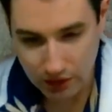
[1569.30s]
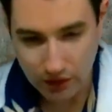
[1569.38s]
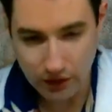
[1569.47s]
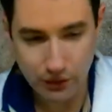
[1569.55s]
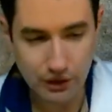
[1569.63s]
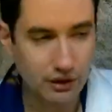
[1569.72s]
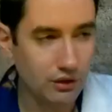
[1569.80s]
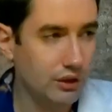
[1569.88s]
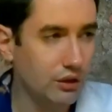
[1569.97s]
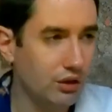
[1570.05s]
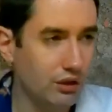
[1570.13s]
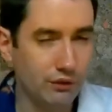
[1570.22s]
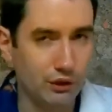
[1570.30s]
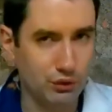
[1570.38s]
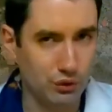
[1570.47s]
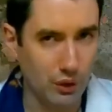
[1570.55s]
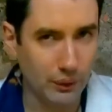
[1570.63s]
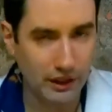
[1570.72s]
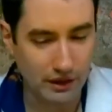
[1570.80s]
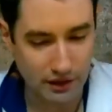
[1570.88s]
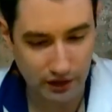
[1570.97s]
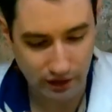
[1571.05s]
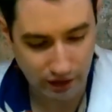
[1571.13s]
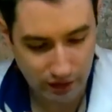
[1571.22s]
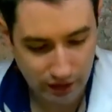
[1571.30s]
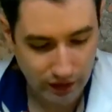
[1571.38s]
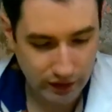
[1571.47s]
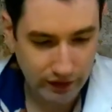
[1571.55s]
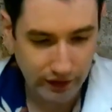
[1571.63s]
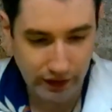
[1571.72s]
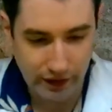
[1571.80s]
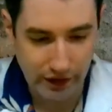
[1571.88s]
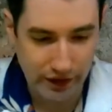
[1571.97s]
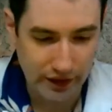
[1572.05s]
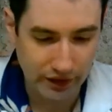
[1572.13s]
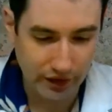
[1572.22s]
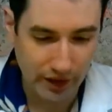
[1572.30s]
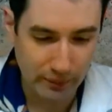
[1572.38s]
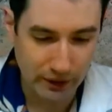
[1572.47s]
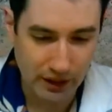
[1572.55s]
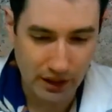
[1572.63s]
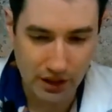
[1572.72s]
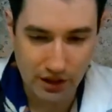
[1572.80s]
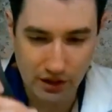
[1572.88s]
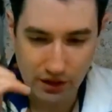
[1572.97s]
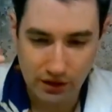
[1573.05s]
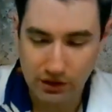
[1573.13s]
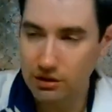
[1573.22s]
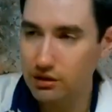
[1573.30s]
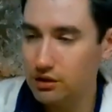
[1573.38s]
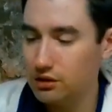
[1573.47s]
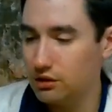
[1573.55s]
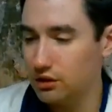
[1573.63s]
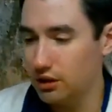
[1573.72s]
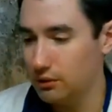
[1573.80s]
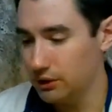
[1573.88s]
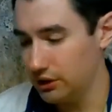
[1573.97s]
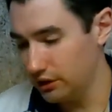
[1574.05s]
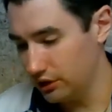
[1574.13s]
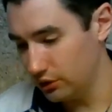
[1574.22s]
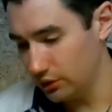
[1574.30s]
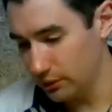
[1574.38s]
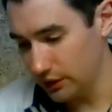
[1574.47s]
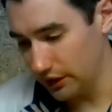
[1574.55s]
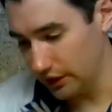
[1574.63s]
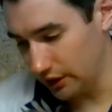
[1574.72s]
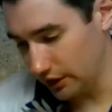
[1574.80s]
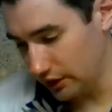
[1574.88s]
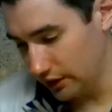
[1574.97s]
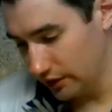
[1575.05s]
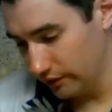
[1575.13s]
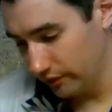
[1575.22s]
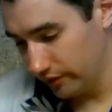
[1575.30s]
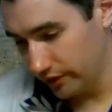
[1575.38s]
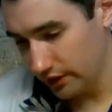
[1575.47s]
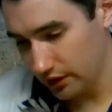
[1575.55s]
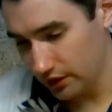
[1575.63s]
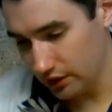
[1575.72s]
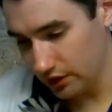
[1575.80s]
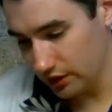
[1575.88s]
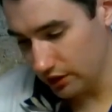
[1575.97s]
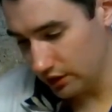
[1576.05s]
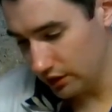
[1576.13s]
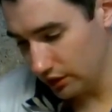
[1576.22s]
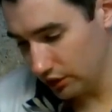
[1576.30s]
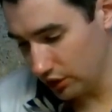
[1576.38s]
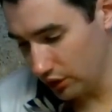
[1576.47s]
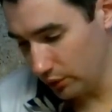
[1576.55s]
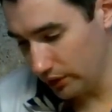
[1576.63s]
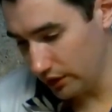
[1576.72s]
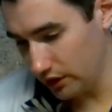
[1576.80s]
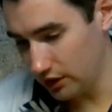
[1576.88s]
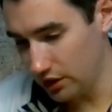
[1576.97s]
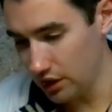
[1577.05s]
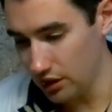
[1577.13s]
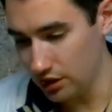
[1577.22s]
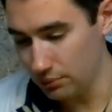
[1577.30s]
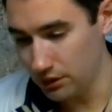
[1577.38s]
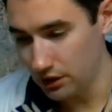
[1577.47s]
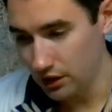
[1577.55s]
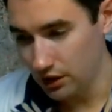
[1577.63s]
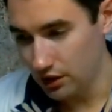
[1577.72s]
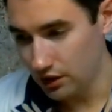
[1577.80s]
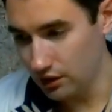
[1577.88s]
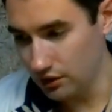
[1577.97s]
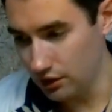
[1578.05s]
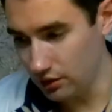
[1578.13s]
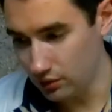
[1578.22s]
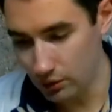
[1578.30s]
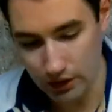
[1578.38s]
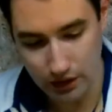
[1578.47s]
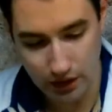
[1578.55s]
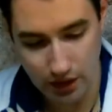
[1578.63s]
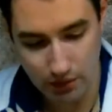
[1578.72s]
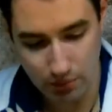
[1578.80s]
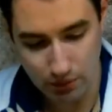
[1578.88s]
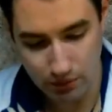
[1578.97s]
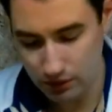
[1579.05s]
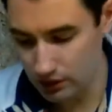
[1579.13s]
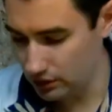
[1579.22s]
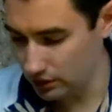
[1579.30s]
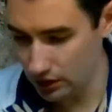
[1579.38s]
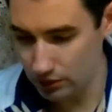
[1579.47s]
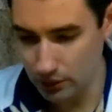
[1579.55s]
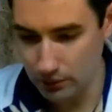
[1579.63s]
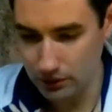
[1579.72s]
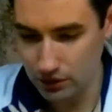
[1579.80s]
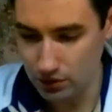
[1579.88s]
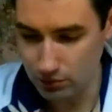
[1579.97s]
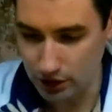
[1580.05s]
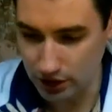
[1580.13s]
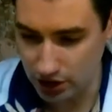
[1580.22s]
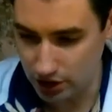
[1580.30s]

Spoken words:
I really only use them for growing dill and this application. So how much of this do I want to add? Let's go with a tisp. I mean, why not keep, that's probably too much.